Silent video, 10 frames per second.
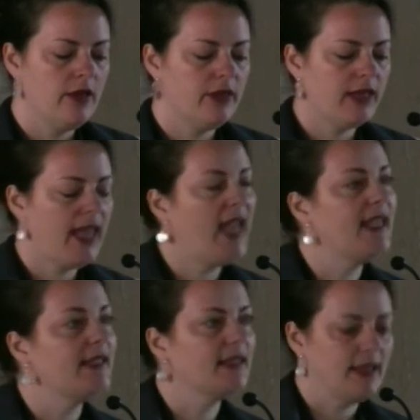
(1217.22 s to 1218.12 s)
The
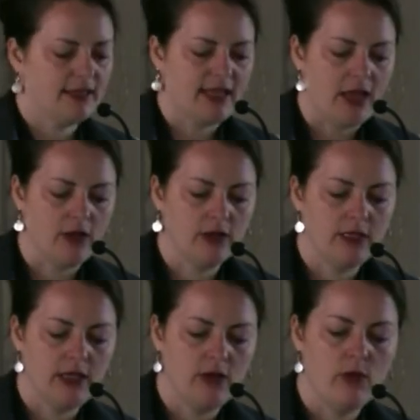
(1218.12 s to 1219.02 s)
case,
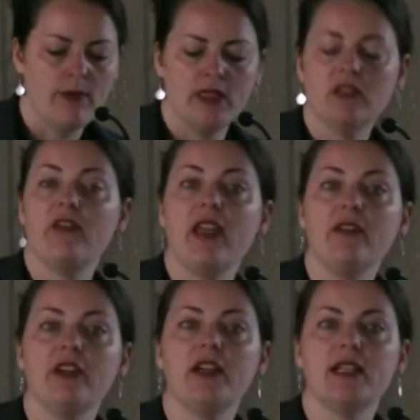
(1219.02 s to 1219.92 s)
settled in the women's
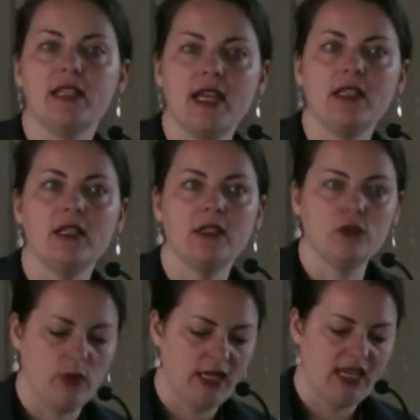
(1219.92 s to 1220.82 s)
favor in
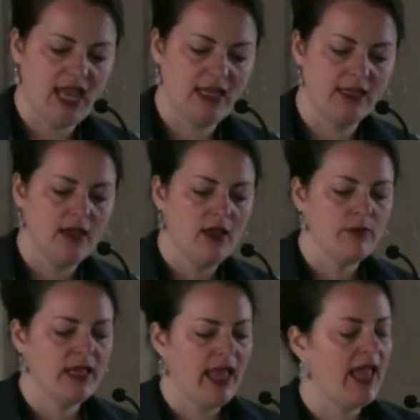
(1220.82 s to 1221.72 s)
1928,
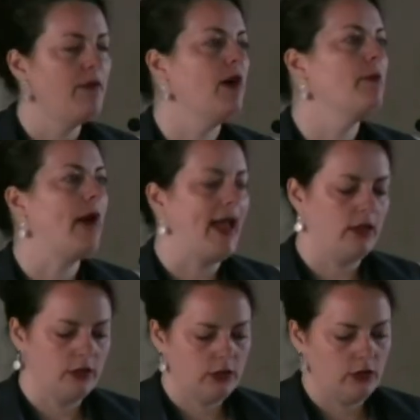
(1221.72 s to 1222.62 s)
became a
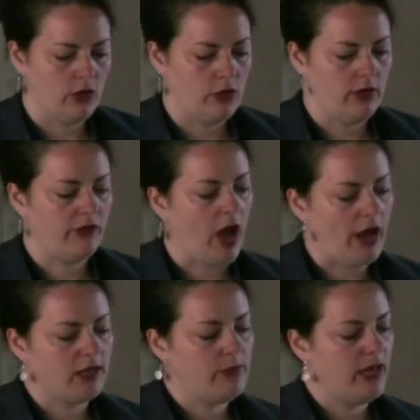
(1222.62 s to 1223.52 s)
milestone of
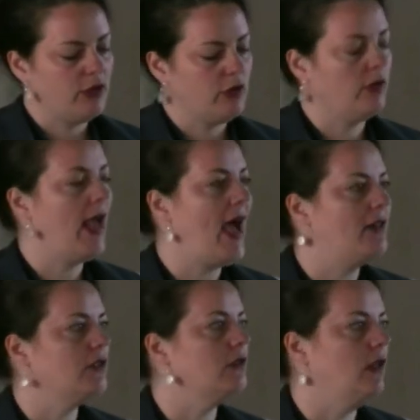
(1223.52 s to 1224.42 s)
occupational
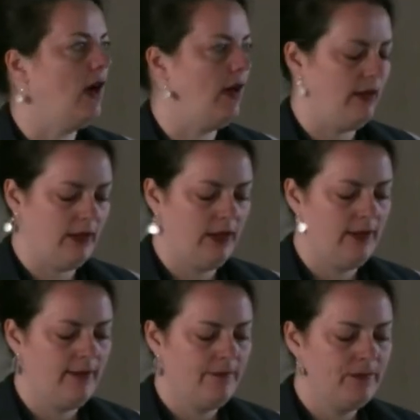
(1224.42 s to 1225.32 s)
hazard law.
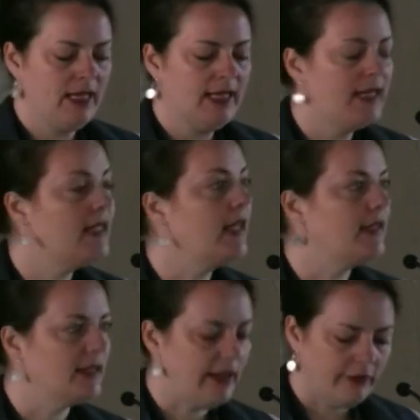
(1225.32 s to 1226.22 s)
It
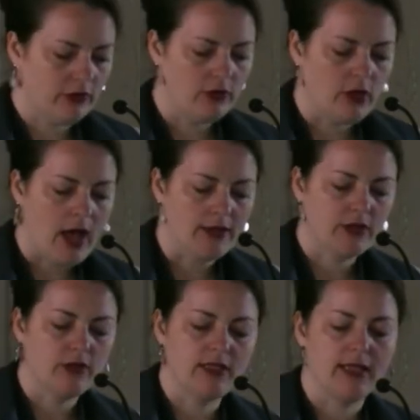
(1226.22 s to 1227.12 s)
and several
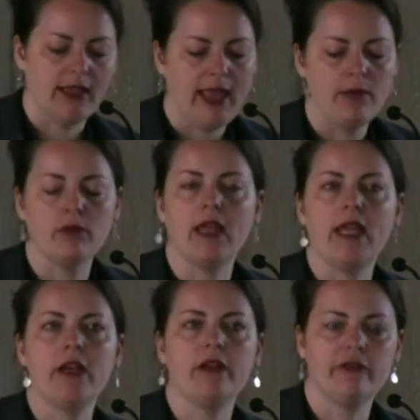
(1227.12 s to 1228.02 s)
lawsuits that came
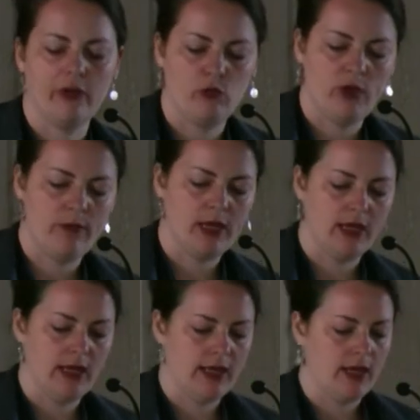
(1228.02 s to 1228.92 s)
later from
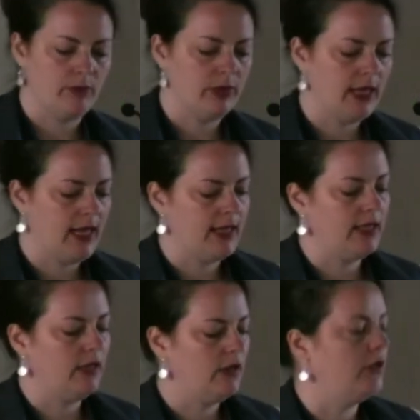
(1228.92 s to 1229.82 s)
women at a plant
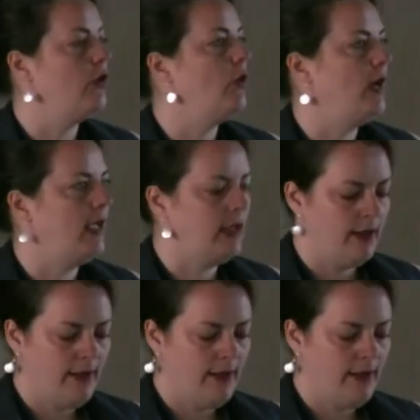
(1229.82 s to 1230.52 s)
in Illinois